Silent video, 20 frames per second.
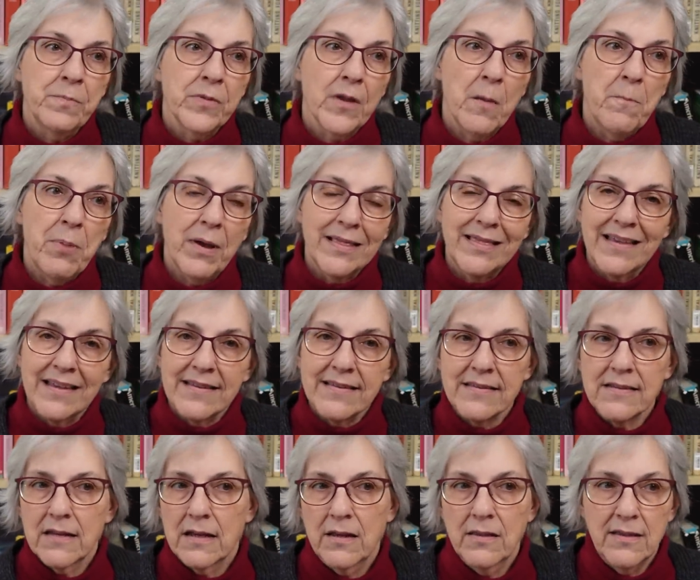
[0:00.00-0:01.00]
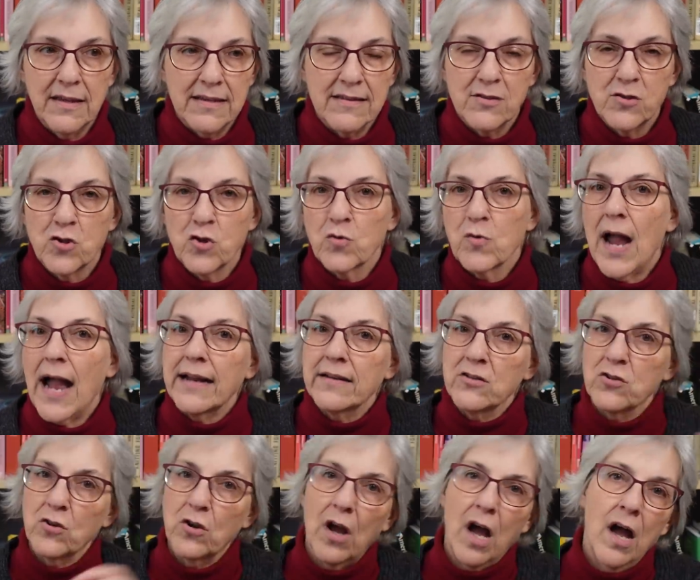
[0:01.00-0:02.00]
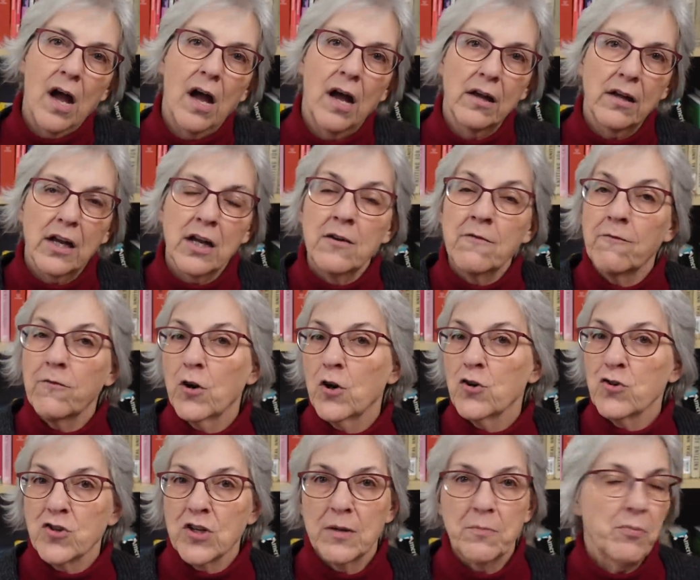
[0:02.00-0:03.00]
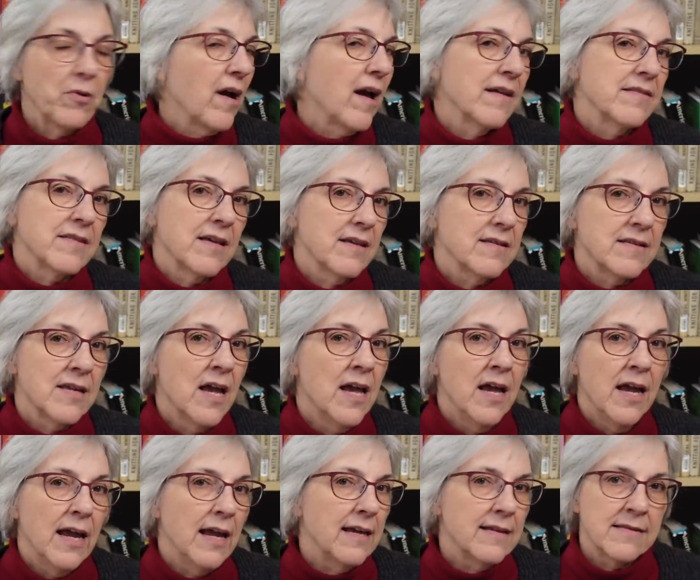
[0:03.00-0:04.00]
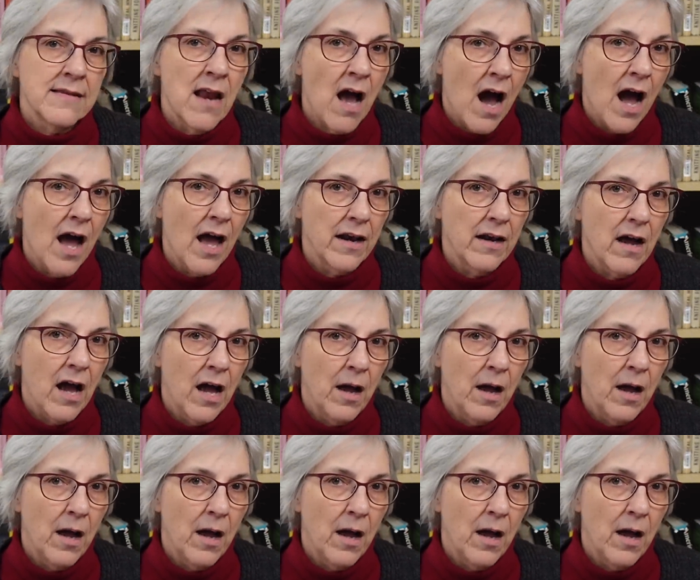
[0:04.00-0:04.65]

But this direct conversion process is not